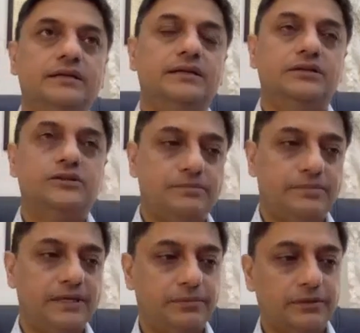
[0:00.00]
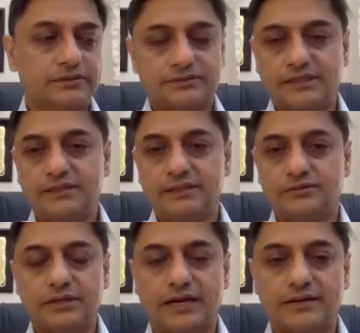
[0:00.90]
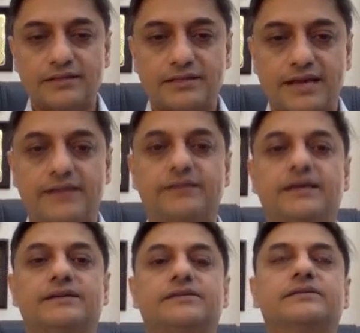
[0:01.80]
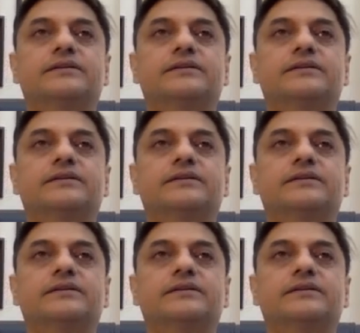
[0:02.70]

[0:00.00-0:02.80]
You see, people don't understand that